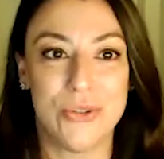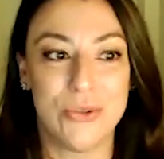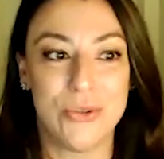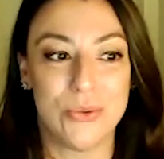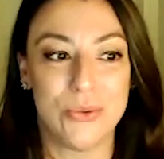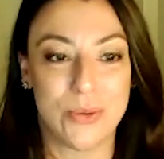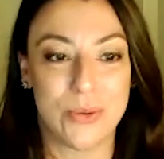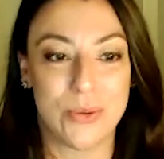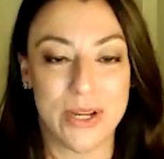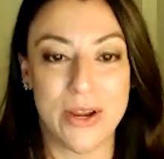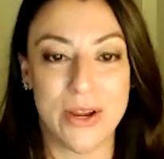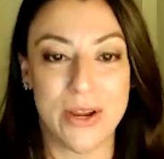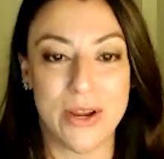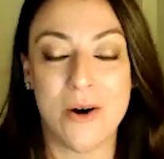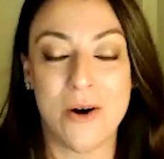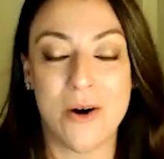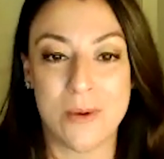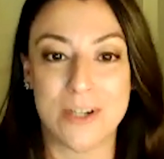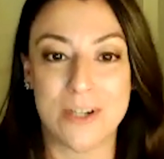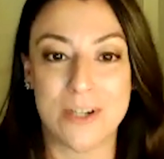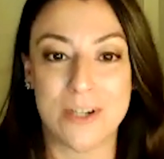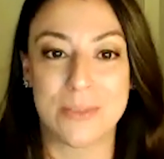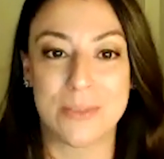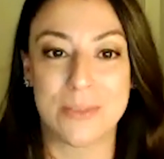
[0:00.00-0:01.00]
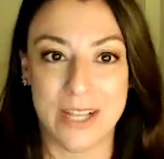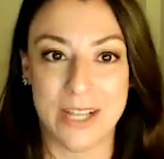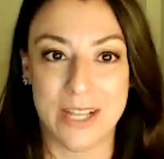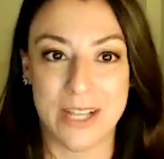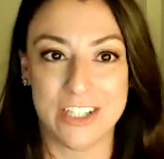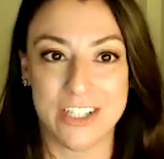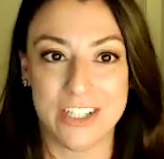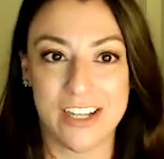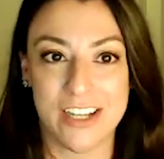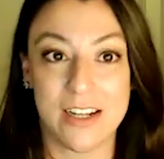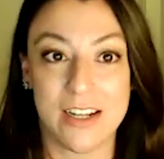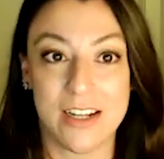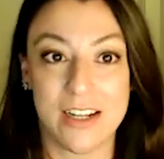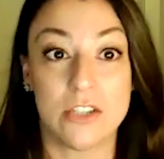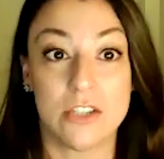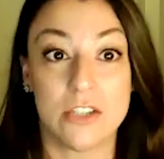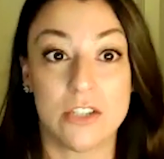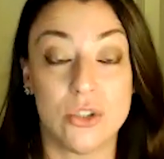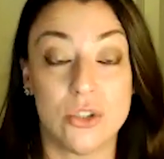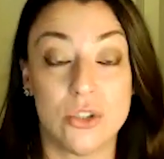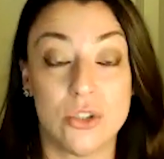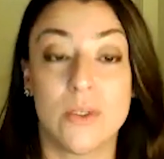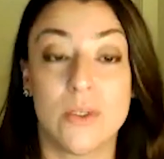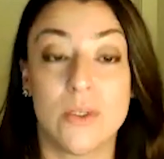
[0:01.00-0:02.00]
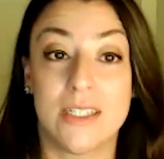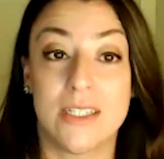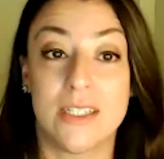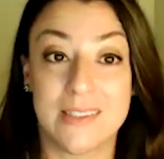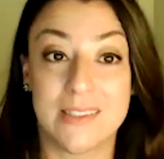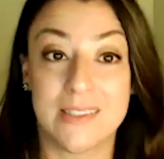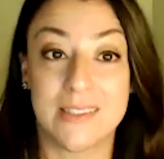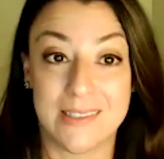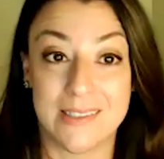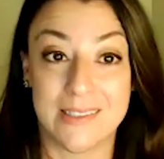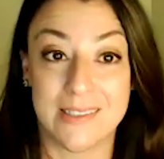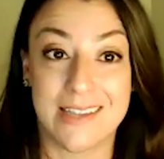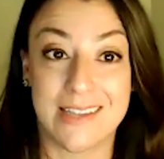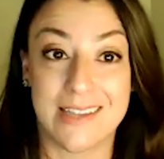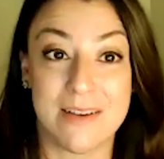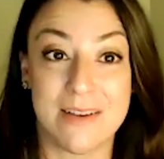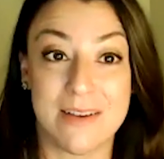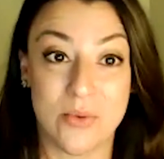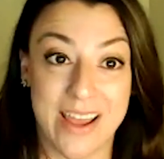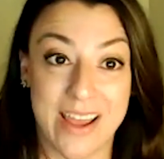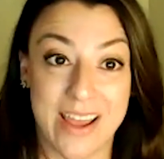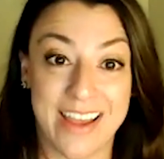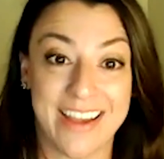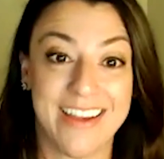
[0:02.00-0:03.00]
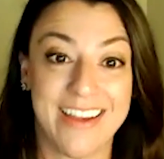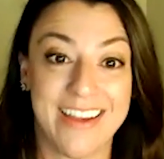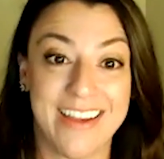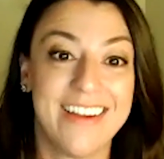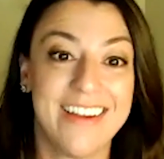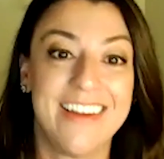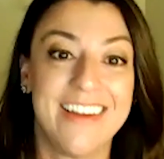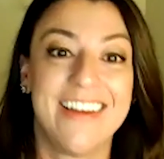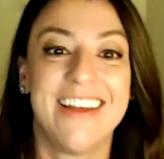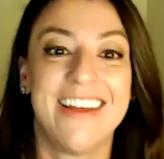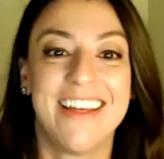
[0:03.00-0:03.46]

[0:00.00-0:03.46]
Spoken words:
to rehome our supply chain and do it in a sustainable way